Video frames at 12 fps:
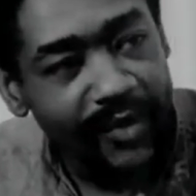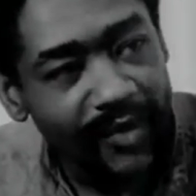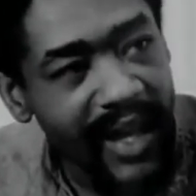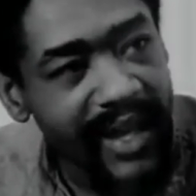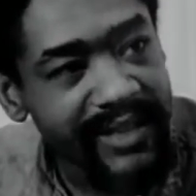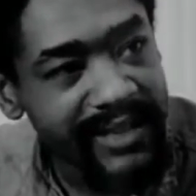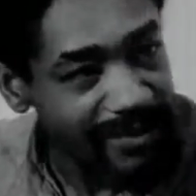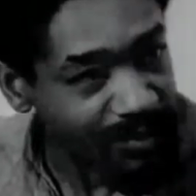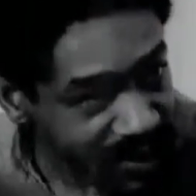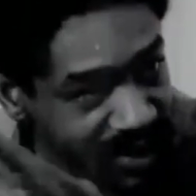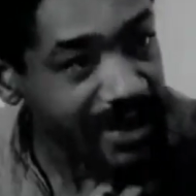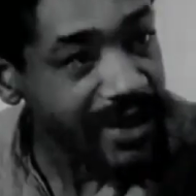rice, and
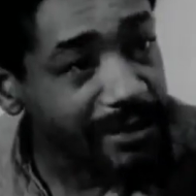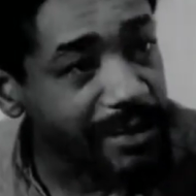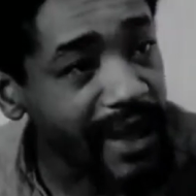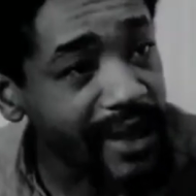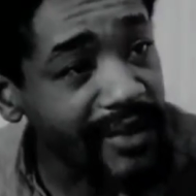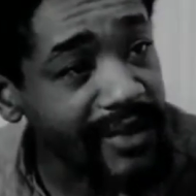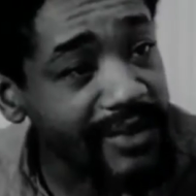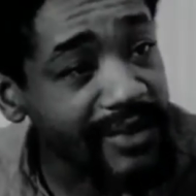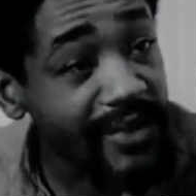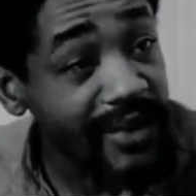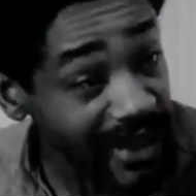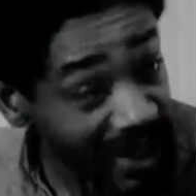put the lid back on it, you
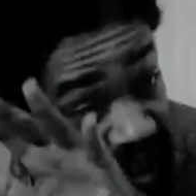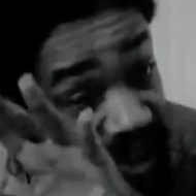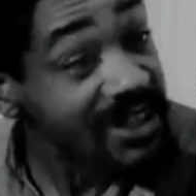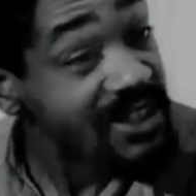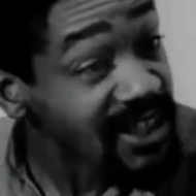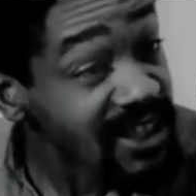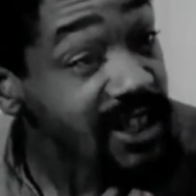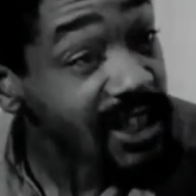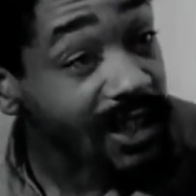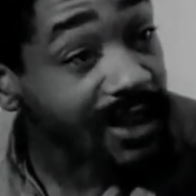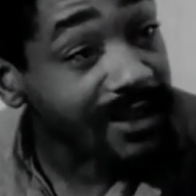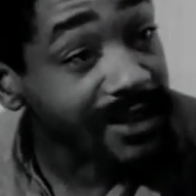know, and let it sit
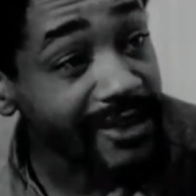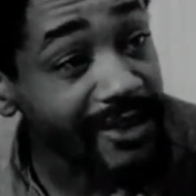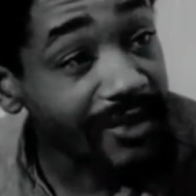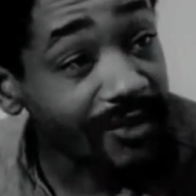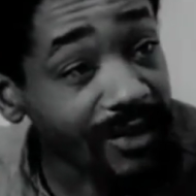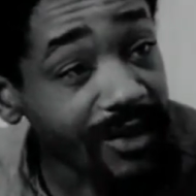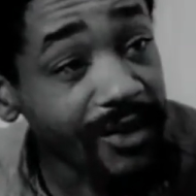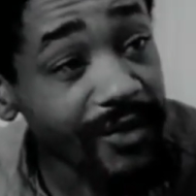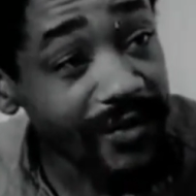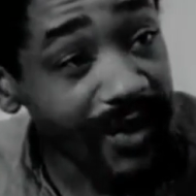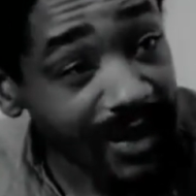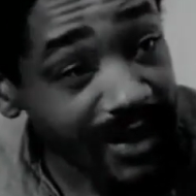there, you know, real low
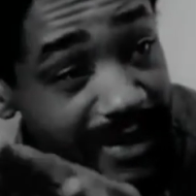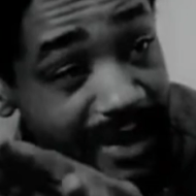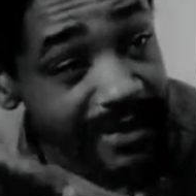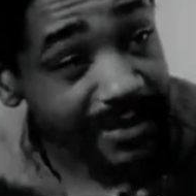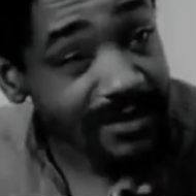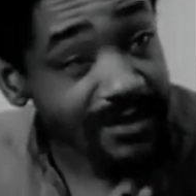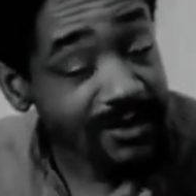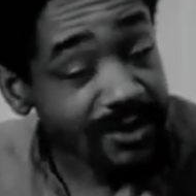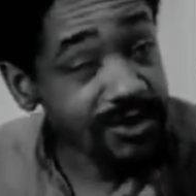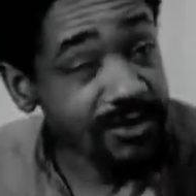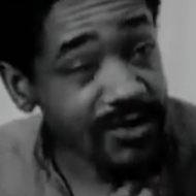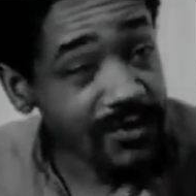fire, let that
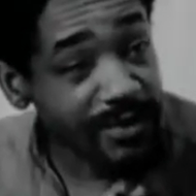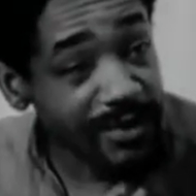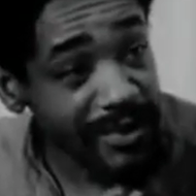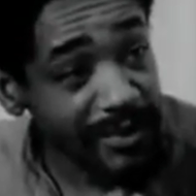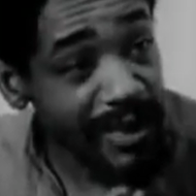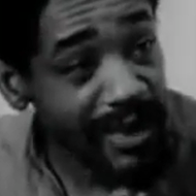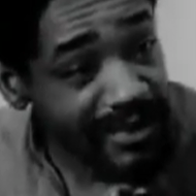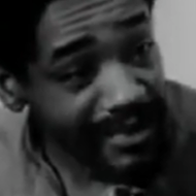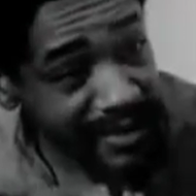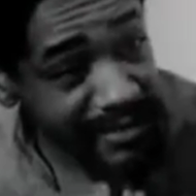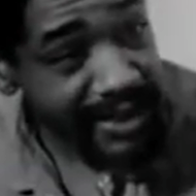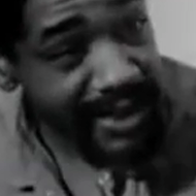juices from the tomato
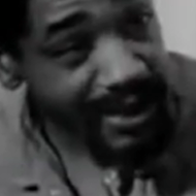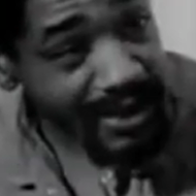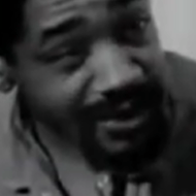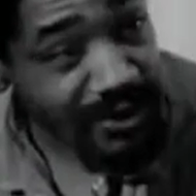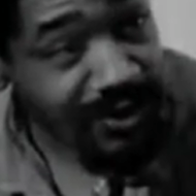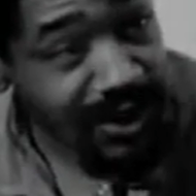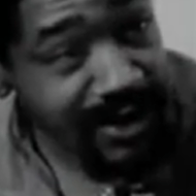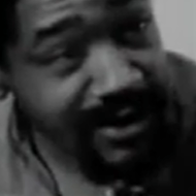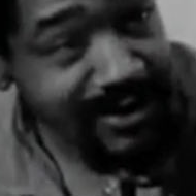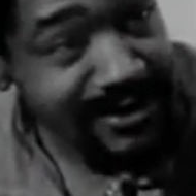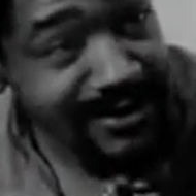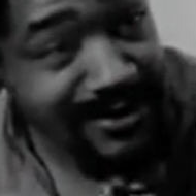simmer down into the rice.
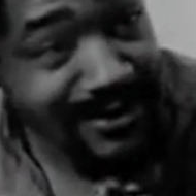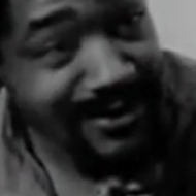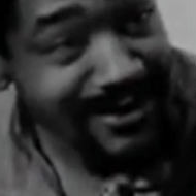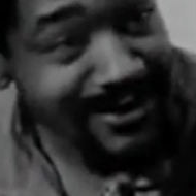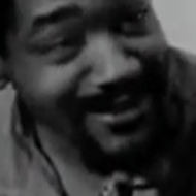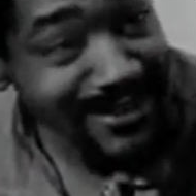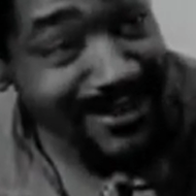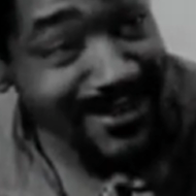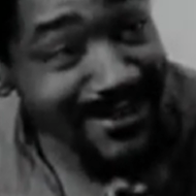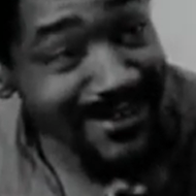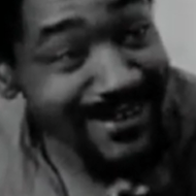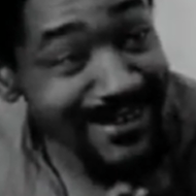You
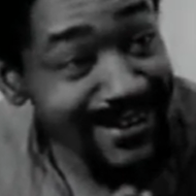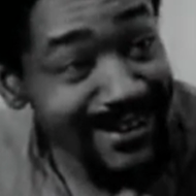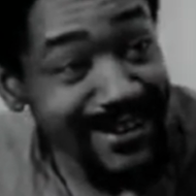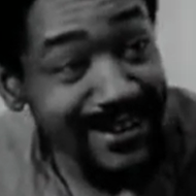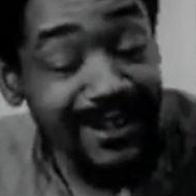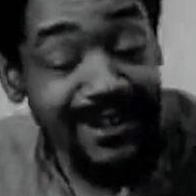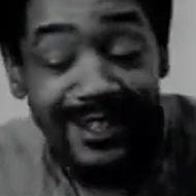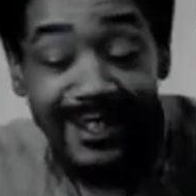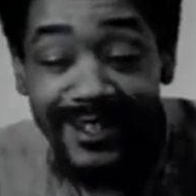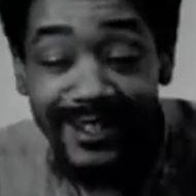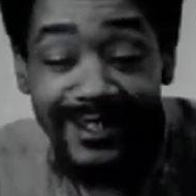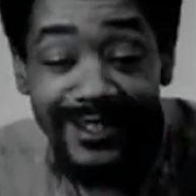dig?
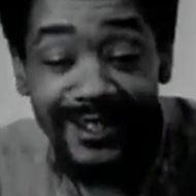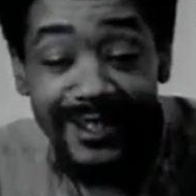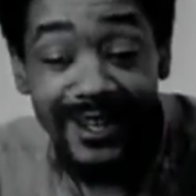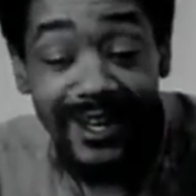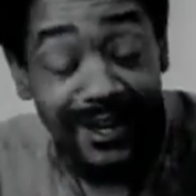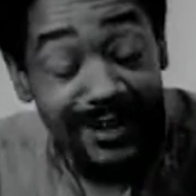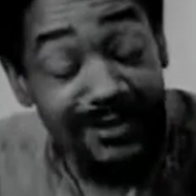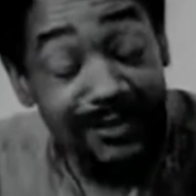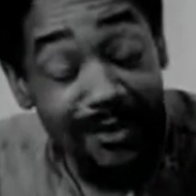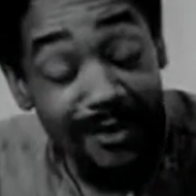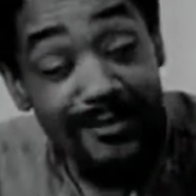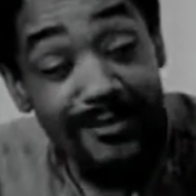And I have some
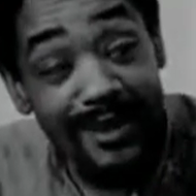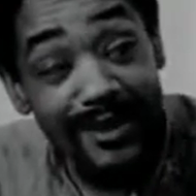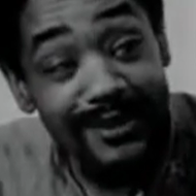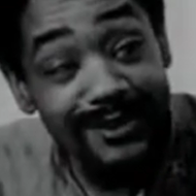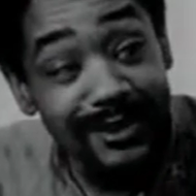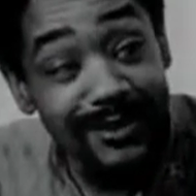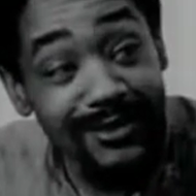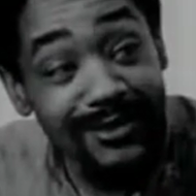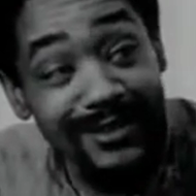cornbread, you know,